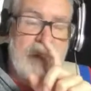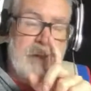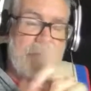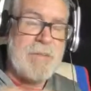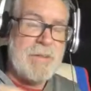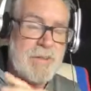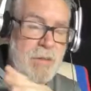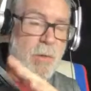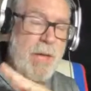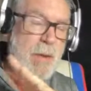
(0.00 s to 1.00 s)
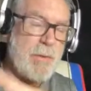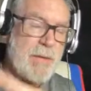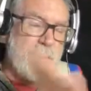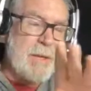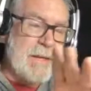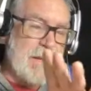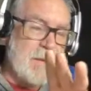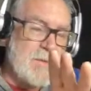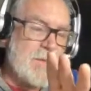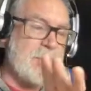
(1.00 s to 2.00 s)
if it's okay with everybody
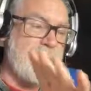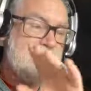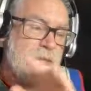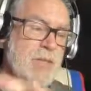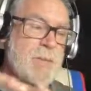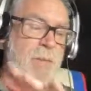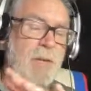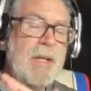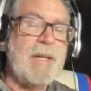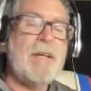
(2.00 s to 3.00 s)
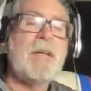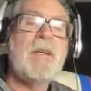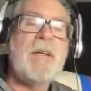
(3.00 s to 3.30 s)
else that's going to be playing,